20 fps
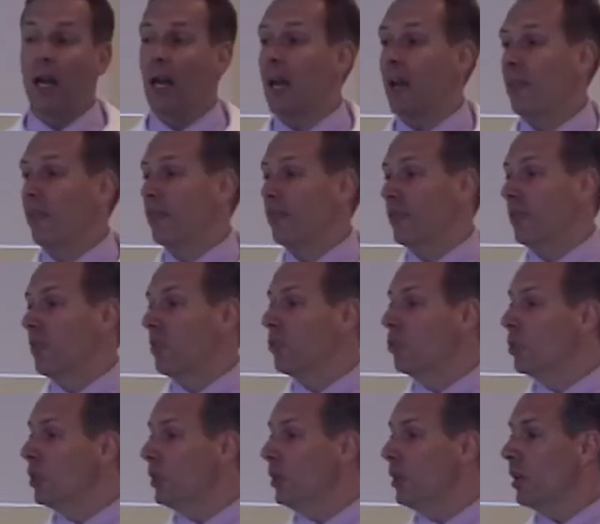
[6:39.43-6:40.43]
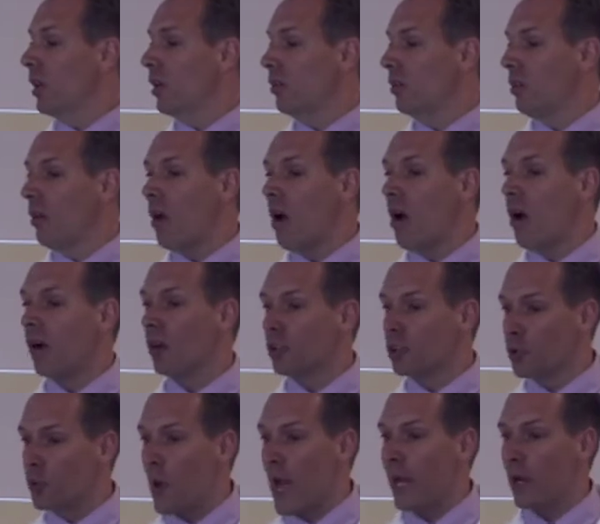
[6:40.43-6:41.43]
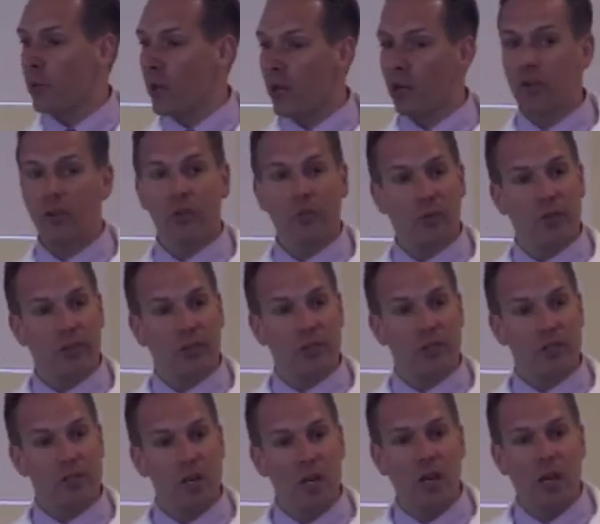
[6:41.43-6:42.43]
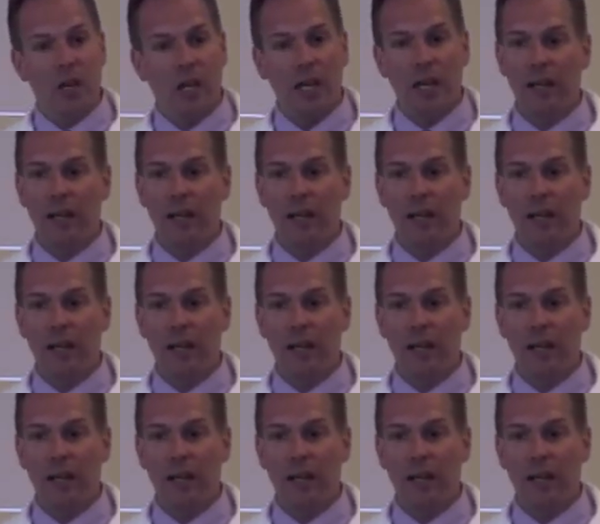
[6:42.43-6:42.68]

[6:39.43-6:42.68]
have a long track record with this.